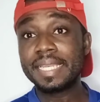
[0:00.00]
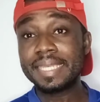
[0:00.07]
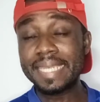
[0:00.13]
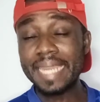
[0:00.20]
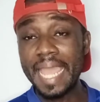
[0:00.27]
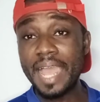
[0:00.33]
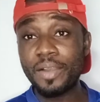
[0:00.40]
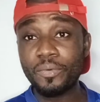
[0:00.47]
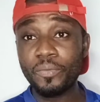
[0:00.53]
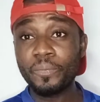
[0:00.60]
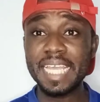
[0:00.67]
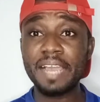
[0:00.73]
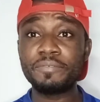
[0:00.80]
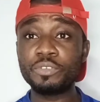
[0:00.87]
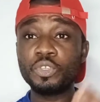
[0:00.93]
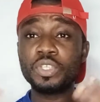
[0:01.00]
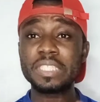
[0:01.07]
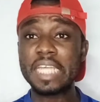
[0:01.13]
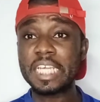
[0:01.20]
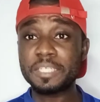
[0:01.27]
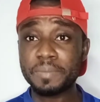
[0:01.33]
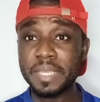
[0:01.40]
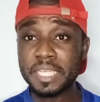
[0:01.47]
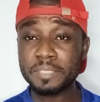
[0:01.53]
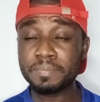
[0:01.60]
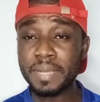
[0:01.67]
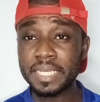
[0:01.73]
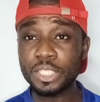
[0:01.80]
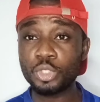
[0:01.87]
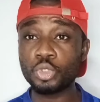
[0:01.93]
Now, they have used taxpayers'
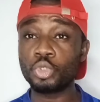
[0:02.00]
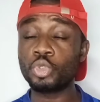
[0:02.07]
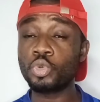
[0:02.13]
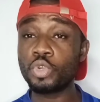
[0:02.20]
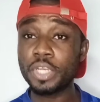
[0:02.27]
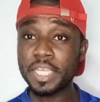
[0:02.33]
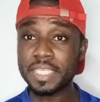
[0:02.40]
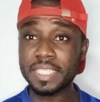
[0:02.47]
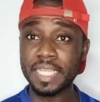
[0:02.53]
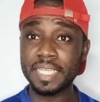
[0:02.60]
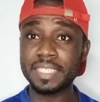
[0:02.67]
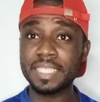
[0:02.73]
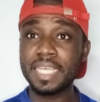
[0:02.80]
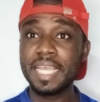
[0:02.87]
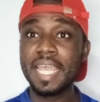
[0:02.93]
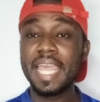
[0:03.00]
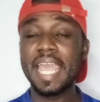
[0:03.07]
money to do these things,